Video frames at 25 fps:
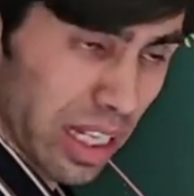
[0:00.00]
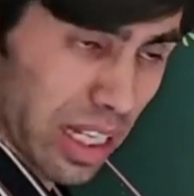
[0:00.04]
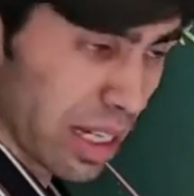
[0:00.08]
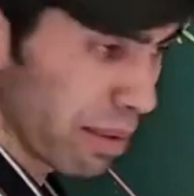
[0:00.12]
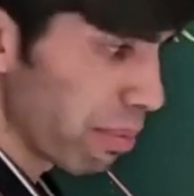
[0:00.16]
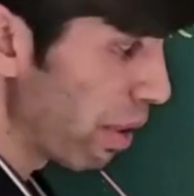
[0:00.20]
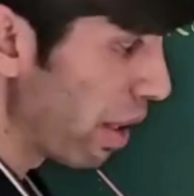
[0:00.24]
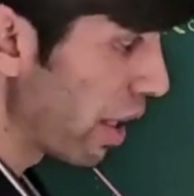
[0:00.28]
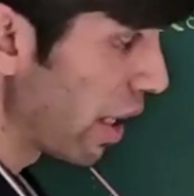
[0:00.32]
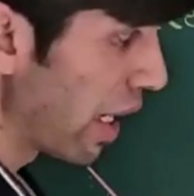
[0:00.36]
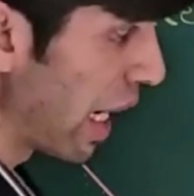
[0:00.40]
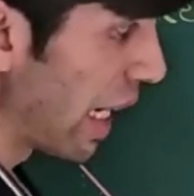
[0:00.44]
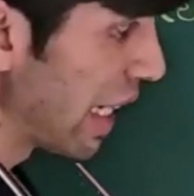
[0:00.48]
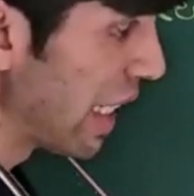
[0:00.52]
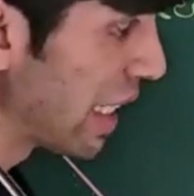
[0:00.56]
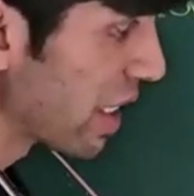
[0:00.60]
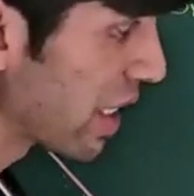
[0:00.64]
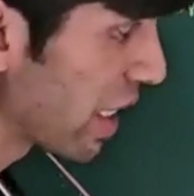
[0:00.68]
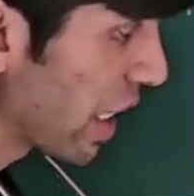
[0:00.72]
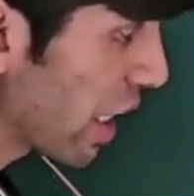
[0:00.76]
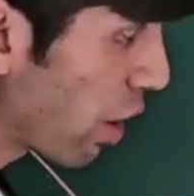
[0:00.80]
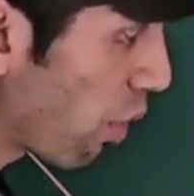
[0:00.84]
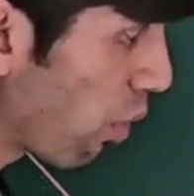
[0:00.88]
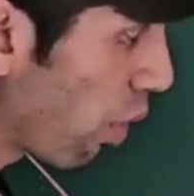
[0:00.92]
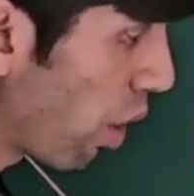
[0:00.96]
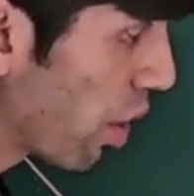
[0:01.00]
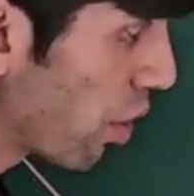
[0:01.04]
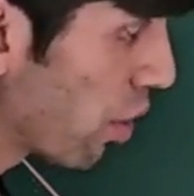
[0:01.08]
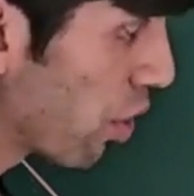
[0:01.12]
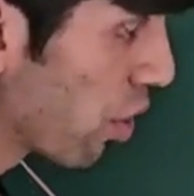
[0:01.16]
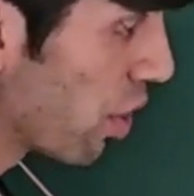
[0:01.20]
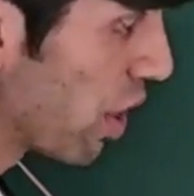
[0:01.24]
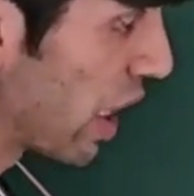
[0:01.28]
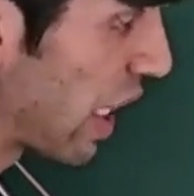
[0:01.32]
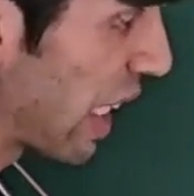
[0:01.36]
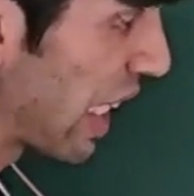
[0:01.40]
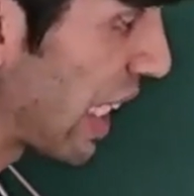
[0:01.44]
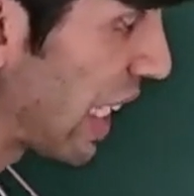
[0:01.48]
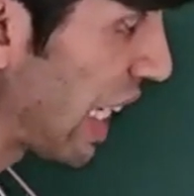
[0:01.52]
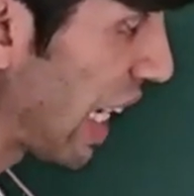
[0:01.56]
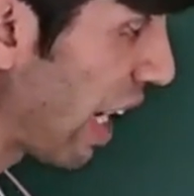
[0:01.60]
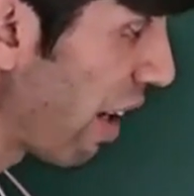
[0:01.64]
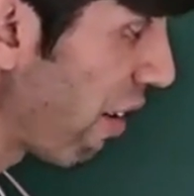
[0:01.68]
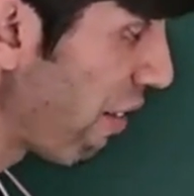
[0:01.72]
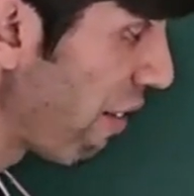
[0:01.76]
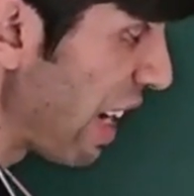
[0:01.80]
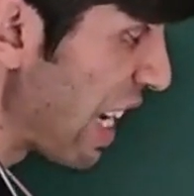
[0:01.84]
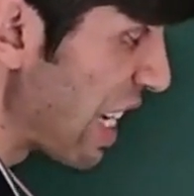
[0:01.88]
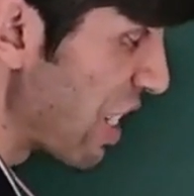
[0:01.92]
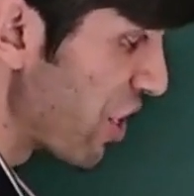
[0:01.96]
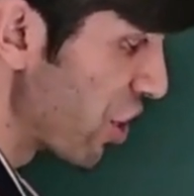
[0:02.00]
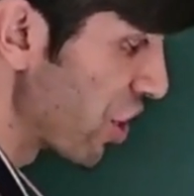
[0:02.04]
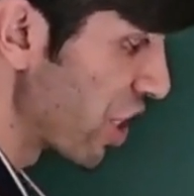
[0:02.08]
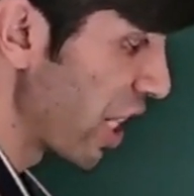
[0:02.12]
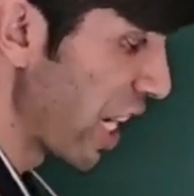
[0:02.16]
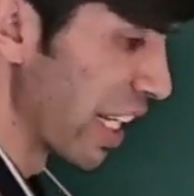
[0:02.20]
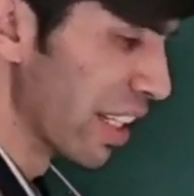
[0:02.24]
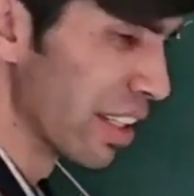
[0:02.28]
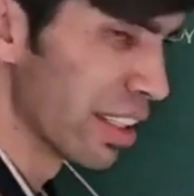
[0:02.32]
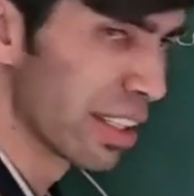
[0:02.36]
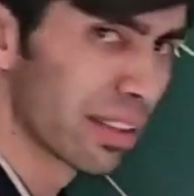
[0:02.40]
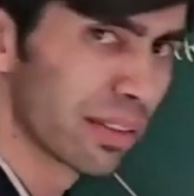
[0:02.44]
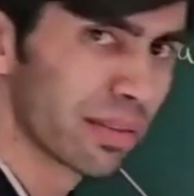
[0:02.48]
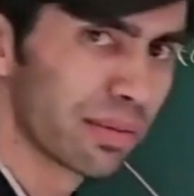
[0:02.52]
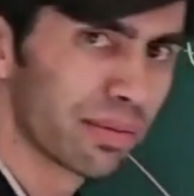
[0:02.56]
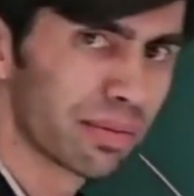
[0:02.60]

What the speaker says: labor and is equal to the real wage rate.